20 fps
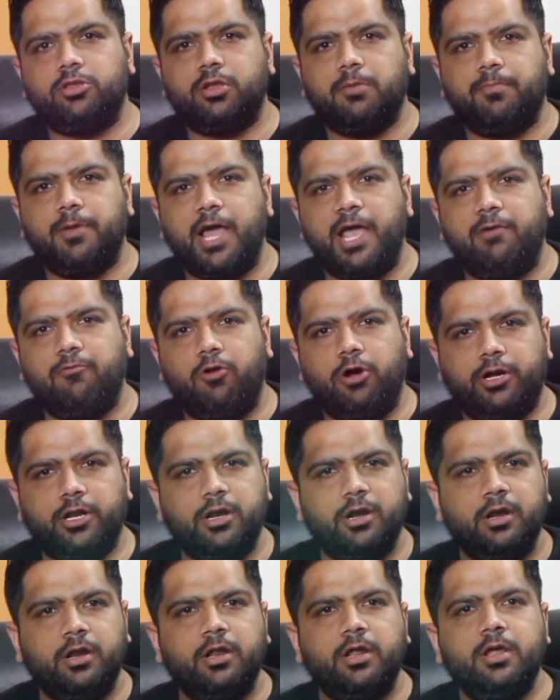supply
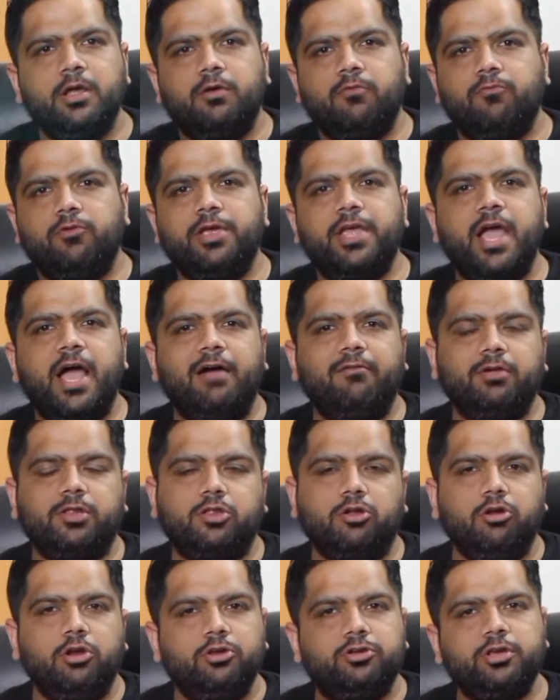water, we have a
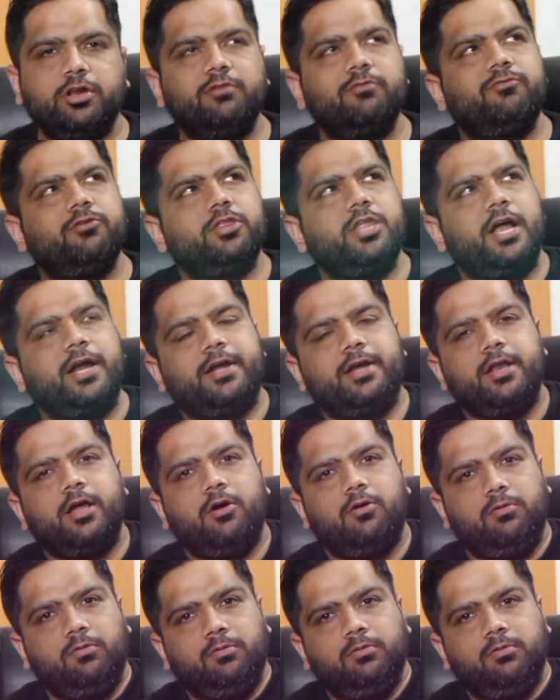solution for that now.